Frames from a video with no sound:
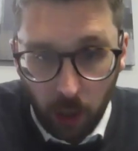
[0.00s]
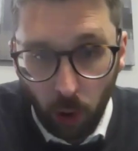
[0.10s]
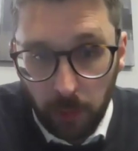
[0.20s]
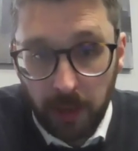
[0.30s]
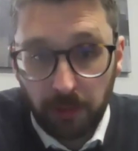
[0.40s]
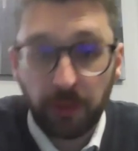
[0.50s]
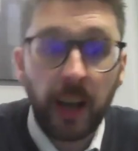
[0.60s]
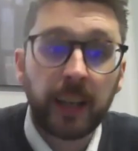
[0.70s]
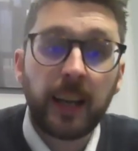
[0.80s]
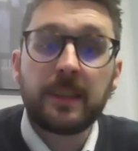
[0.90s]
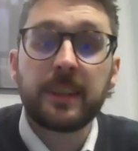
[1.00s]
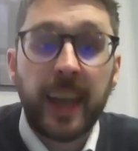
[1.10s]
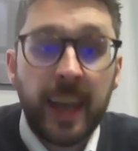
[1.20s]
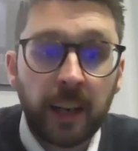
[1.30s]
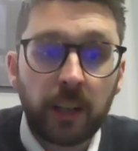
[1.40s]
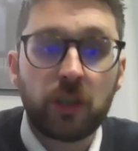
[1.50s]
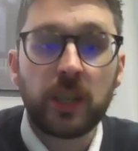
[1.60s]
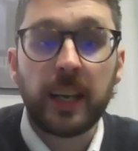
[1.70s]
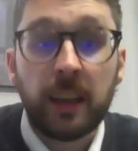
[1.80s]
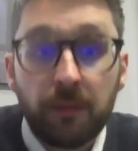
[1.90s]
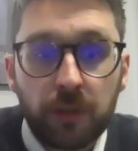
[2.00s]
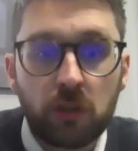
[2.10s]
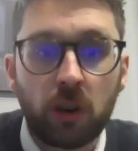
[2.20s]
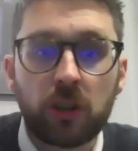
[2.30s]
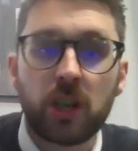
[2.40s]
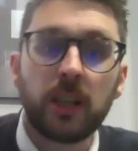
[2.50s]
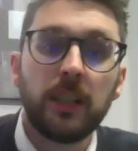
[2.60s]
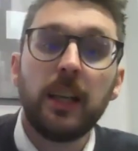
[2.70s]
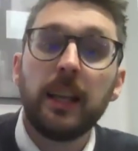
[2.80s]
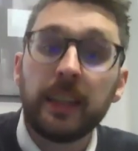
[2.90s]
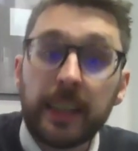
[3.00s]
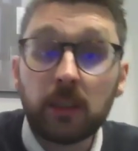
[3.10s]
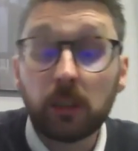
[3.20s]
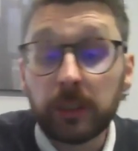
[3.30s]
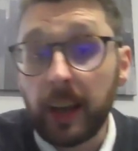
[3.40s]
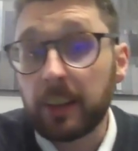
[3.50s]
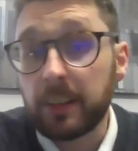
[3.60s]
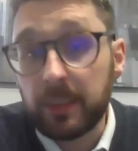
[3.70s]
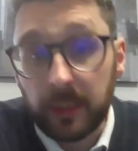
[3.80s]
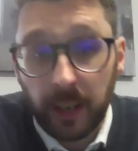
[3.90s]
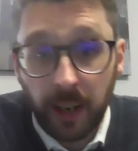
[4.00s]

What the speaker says: economy and finance, energy, infrastructure, legal tax,